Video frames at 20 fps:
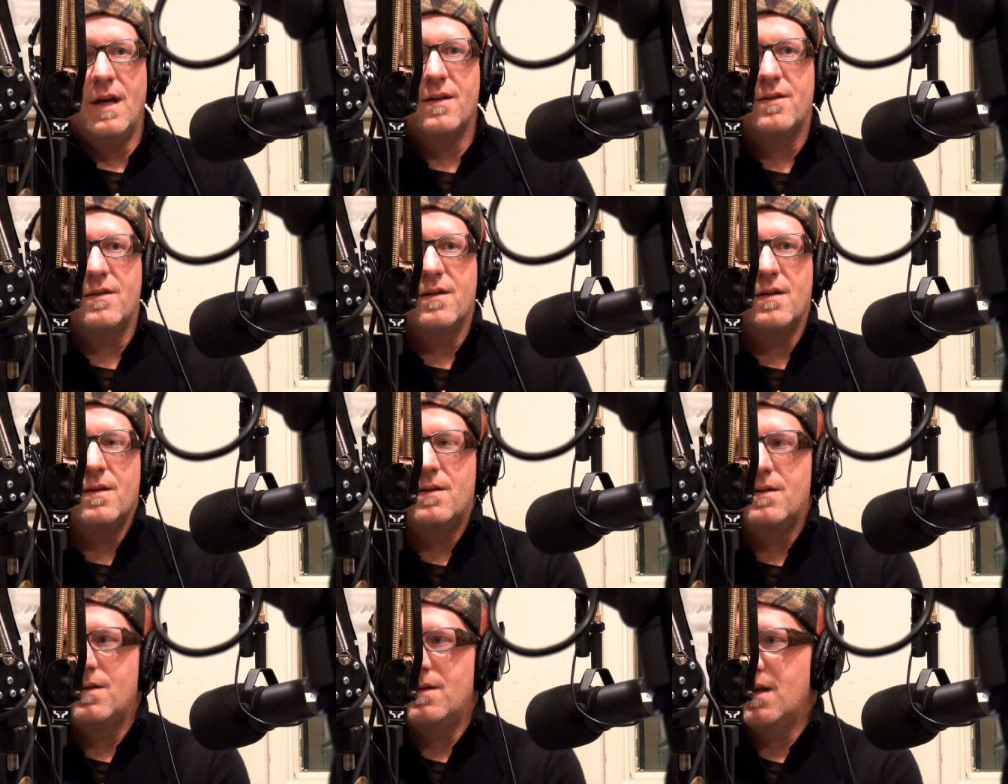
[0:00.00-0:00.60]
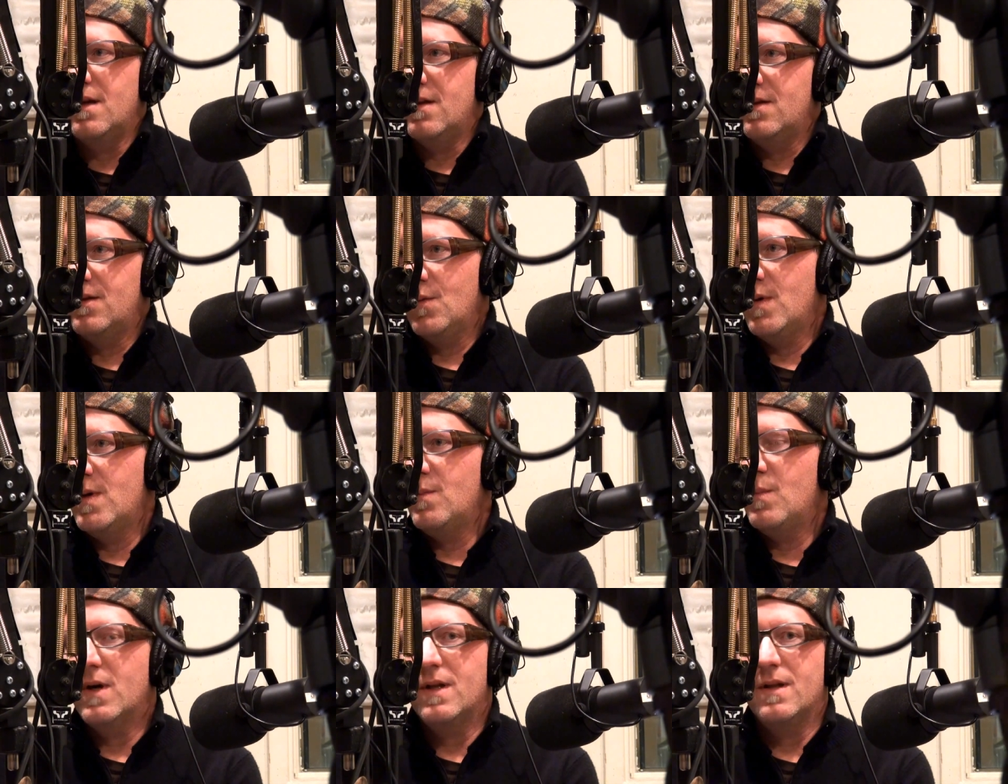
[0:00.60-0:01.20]
Okay. Yeah, it's a, a,
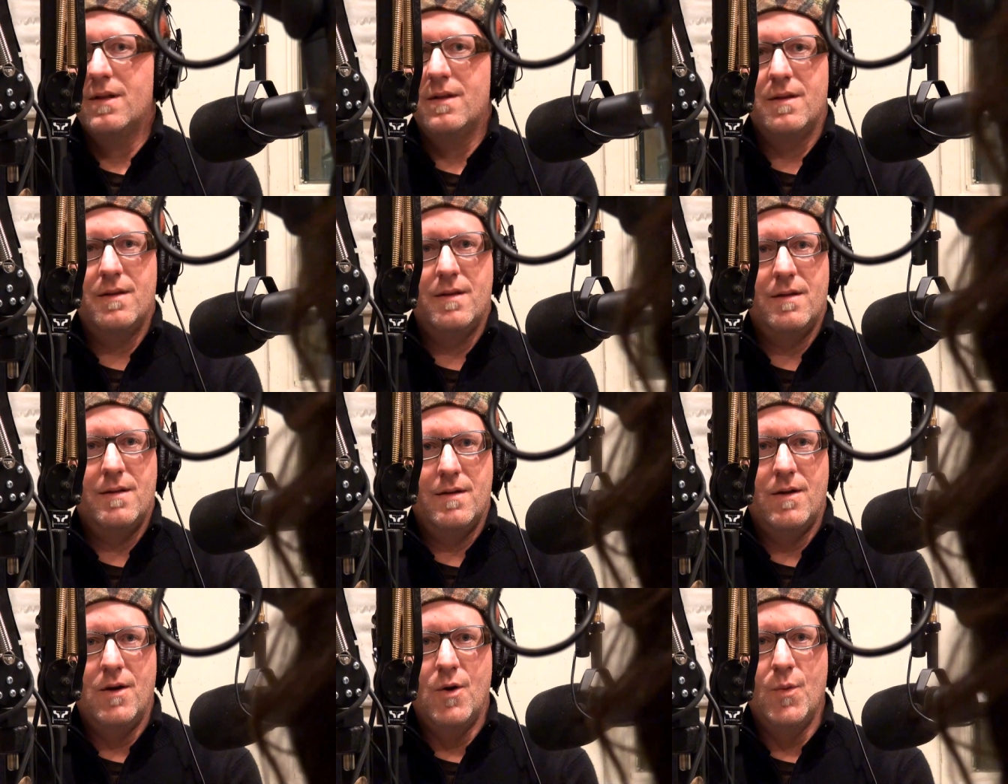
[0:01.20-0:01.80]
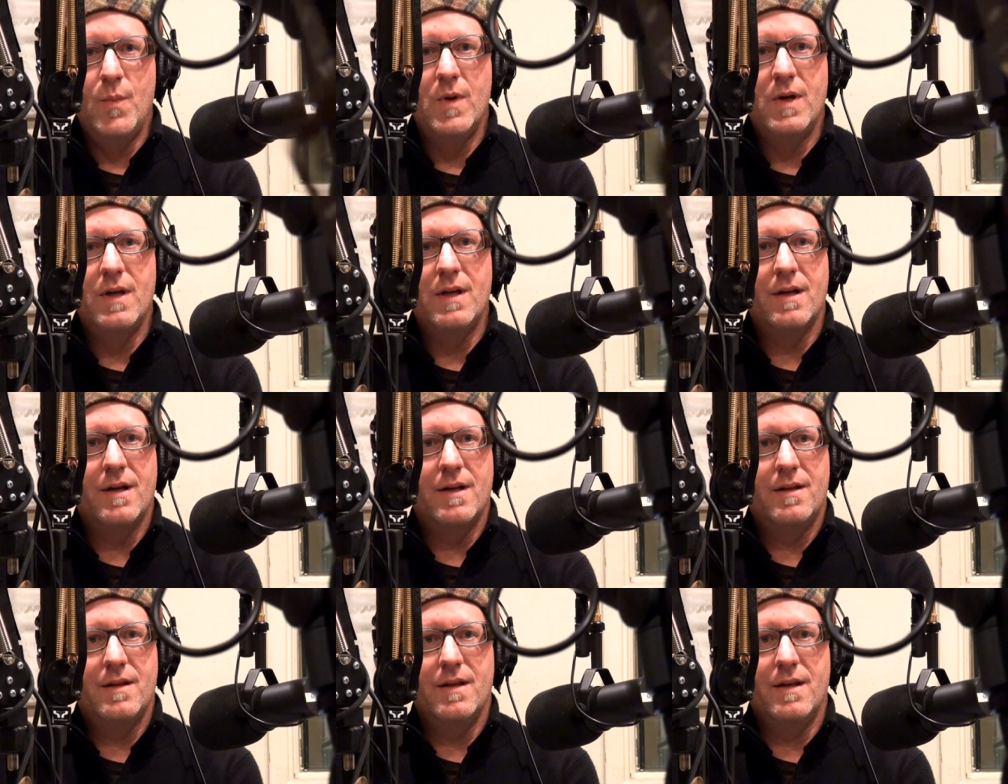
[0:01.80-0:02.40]
three month
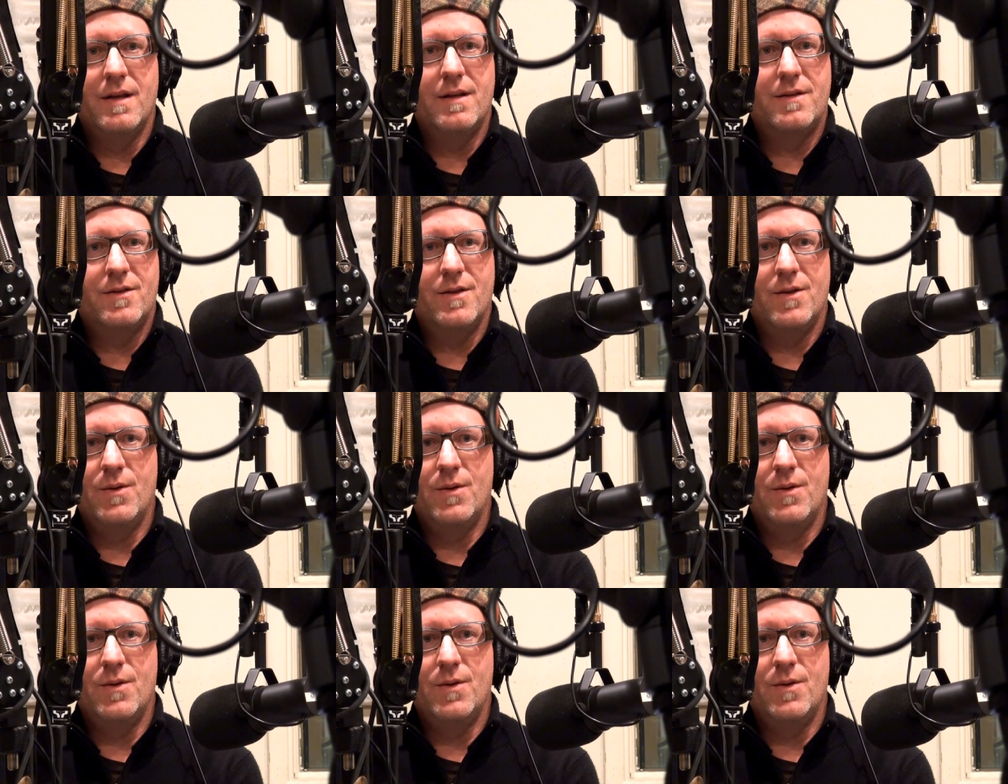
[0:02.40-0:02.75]
opening, I think.